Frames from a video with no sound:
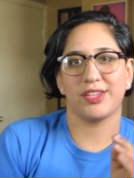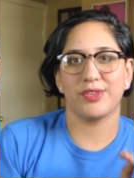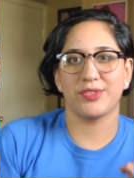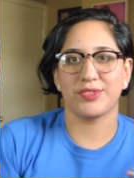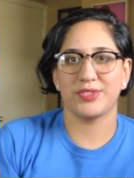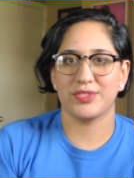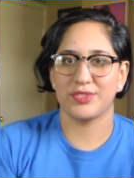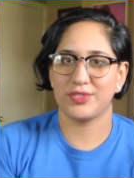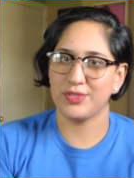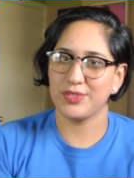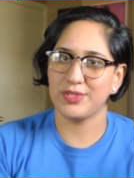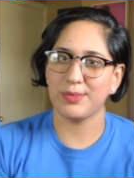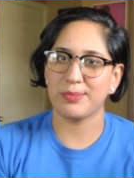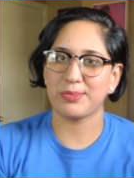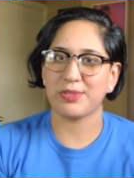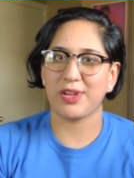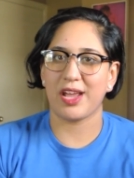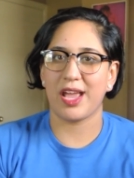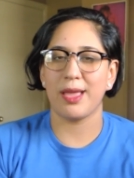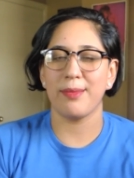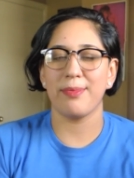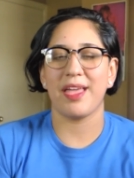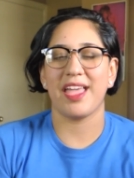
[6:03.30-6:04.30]
so do
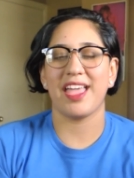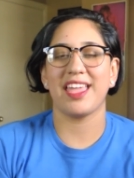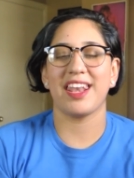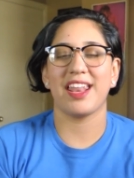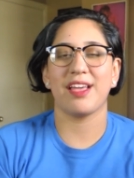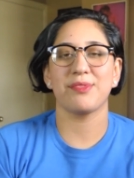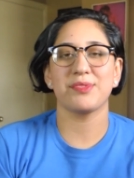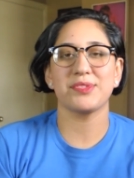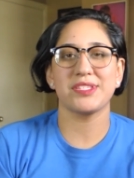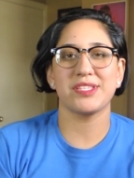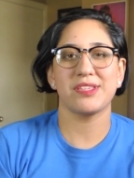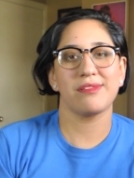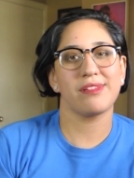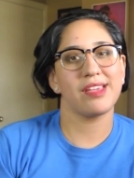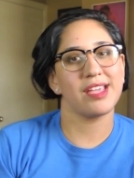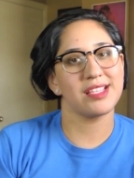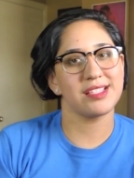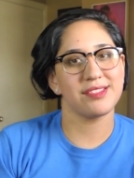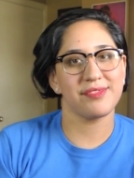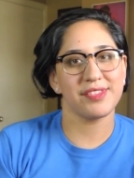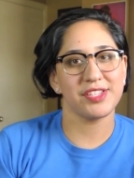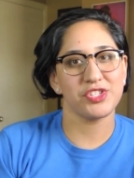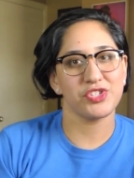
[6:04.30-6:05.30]
subscribe, and I will see you
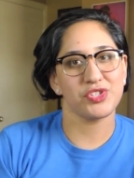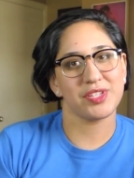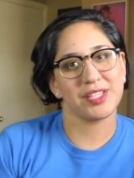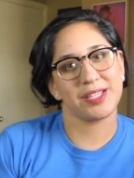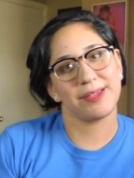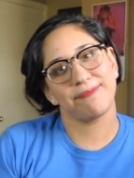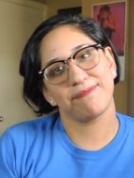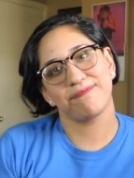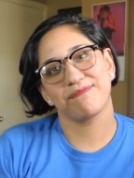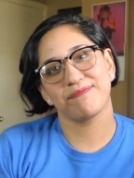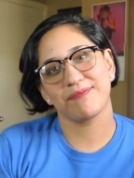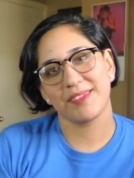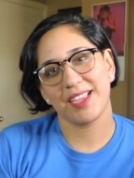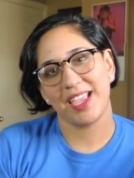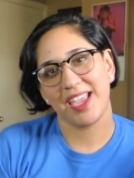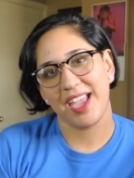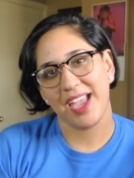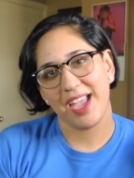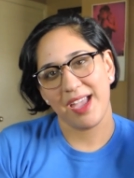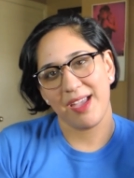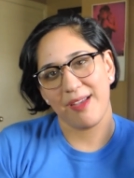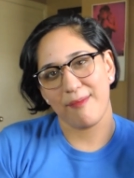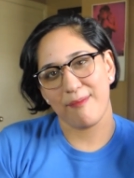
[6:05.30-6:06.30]
guys eventually.
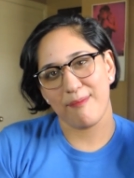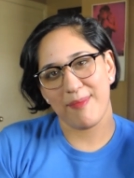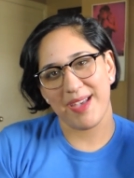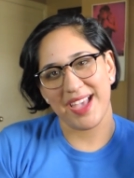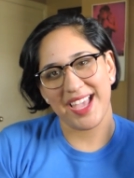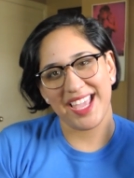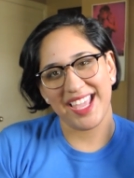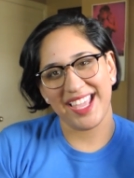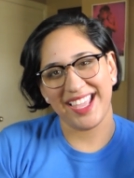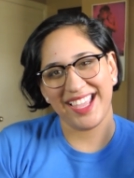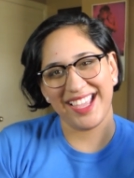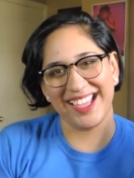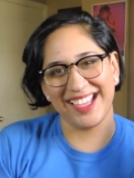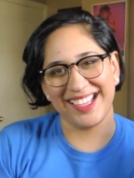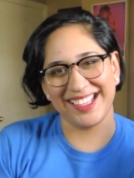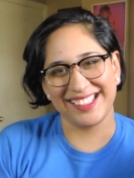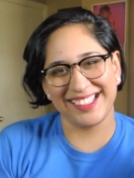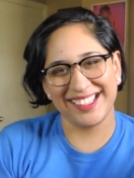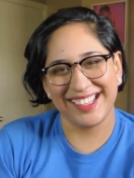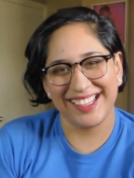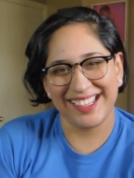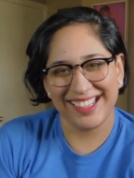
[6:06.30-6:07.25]
Bye!